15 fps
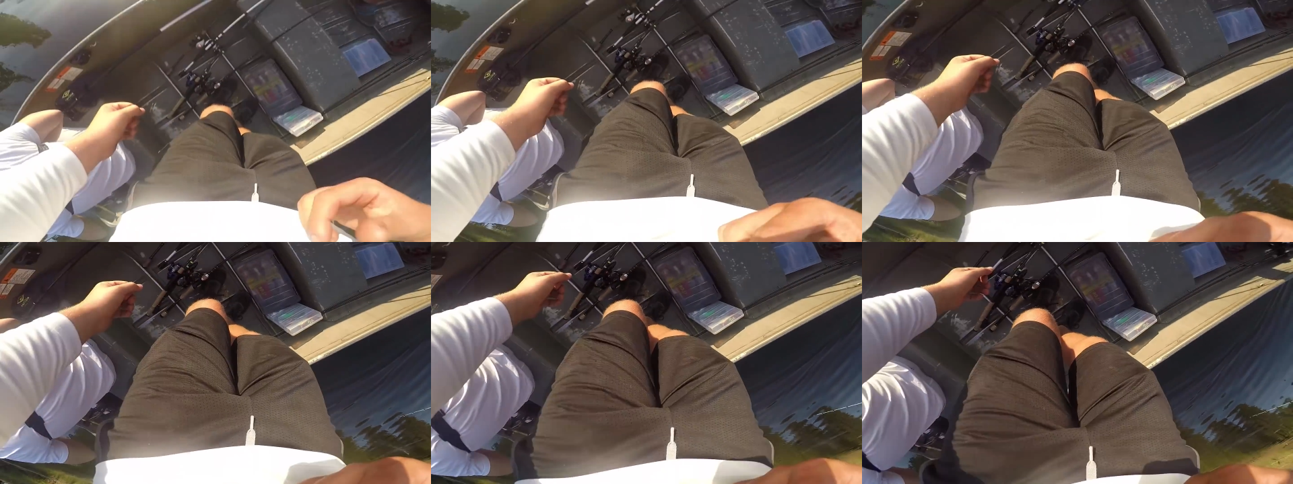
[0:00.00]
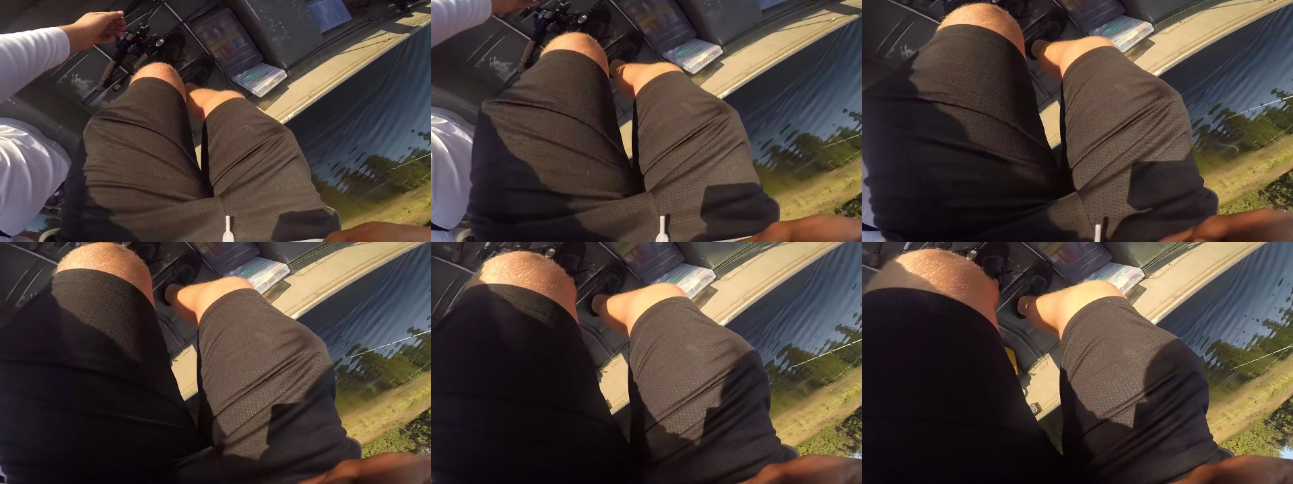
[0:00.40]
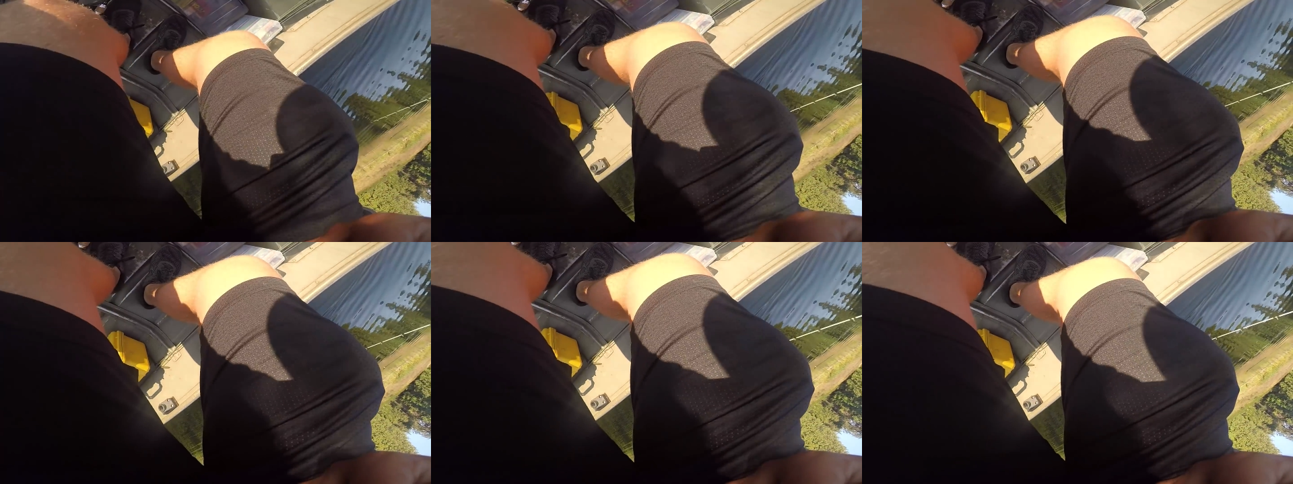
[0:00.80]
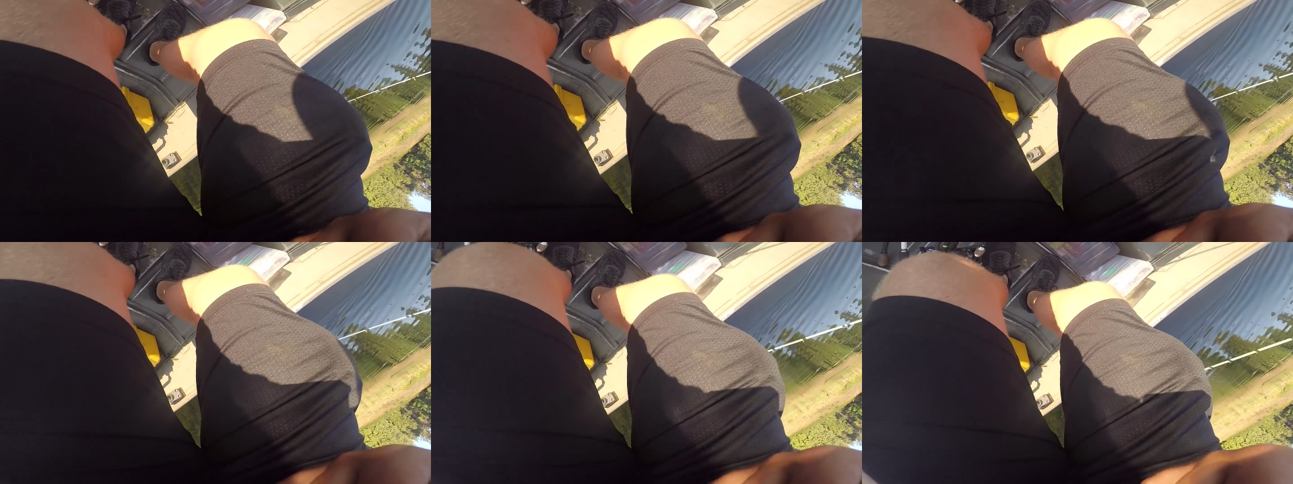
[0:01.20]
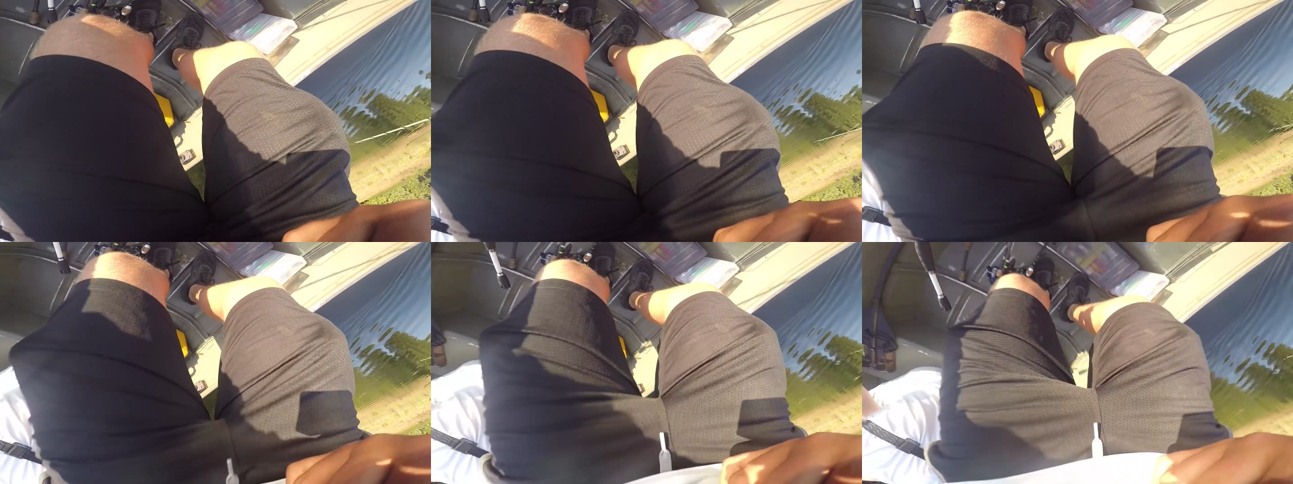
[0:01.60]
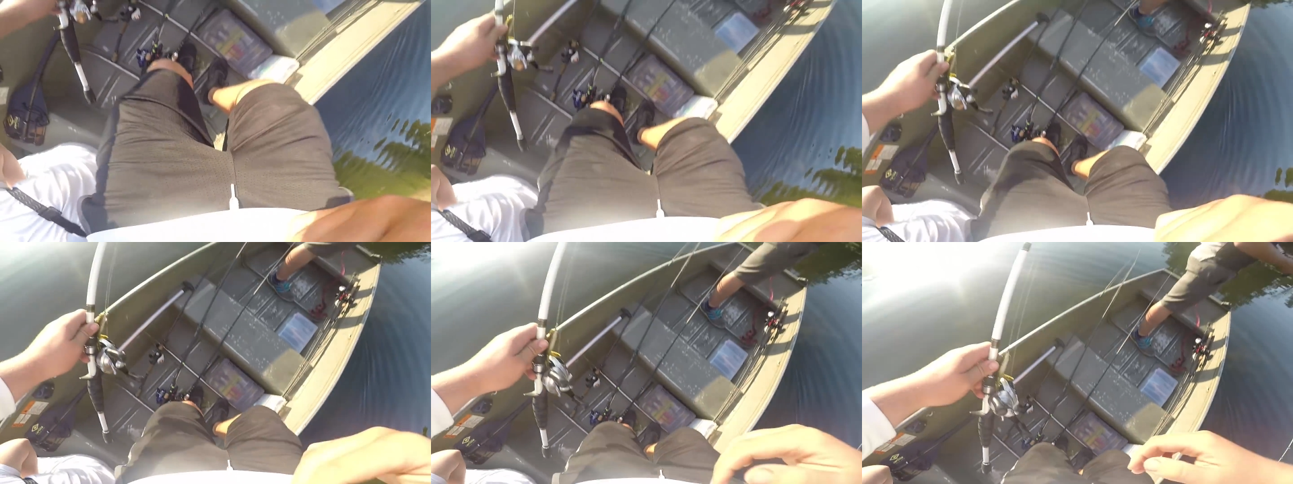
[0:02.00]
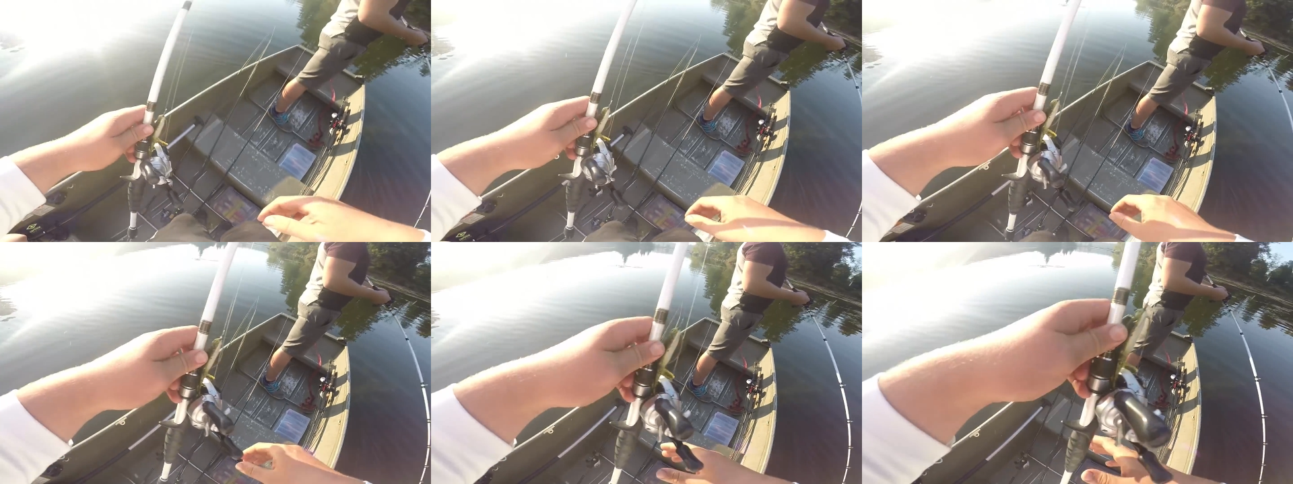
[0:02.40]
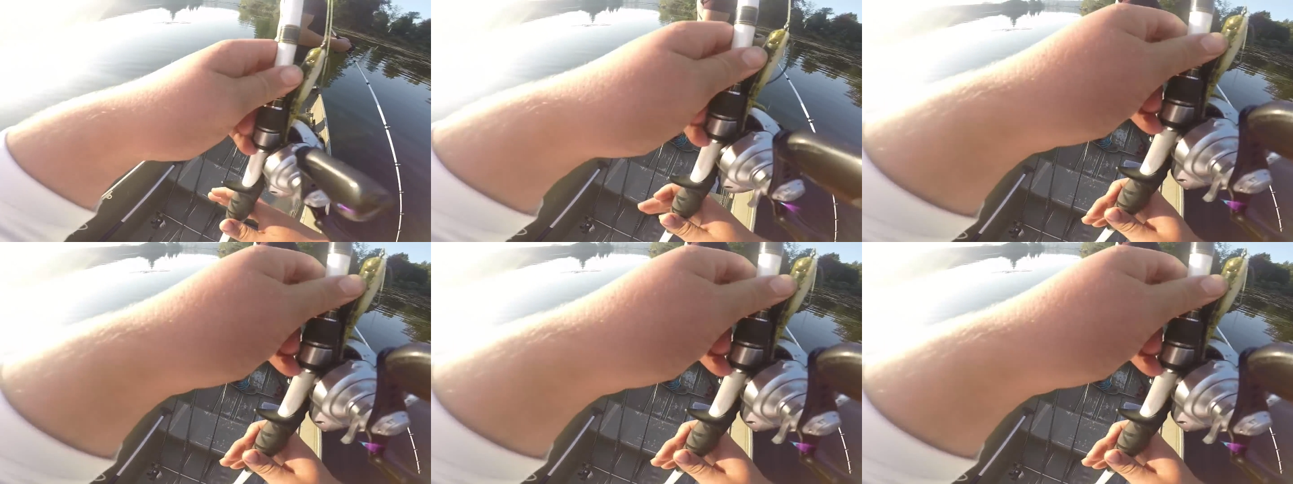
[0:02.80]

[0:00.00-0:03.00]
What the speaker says: No face is visible, so there are no lips to read.